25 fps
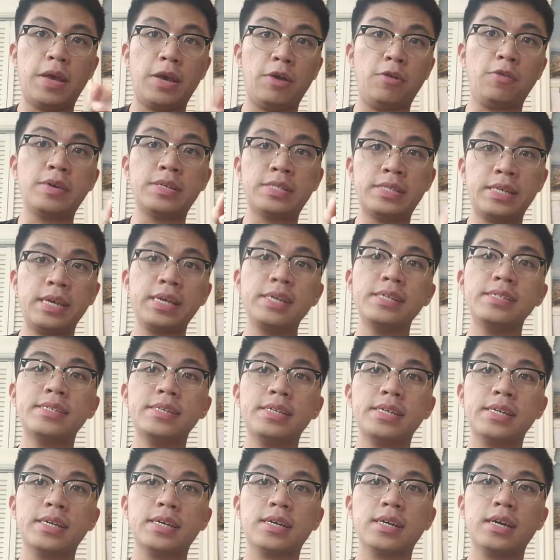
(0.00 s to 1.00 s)
It was
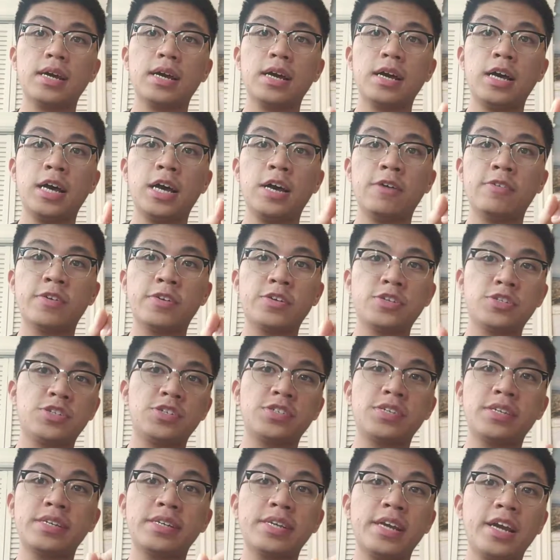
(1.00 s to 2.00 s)
hinting of a
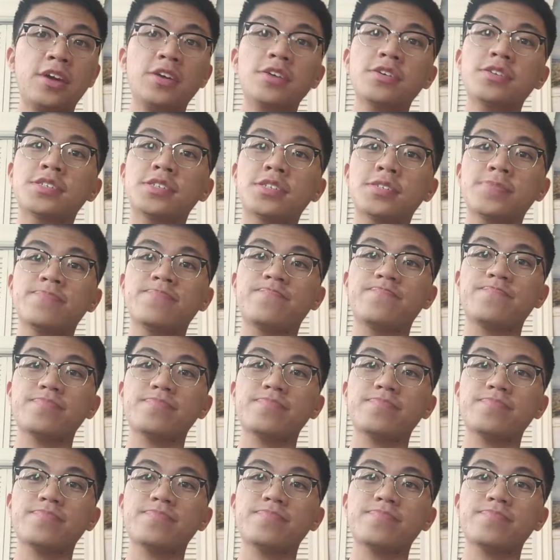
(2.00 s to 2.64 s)
certain character.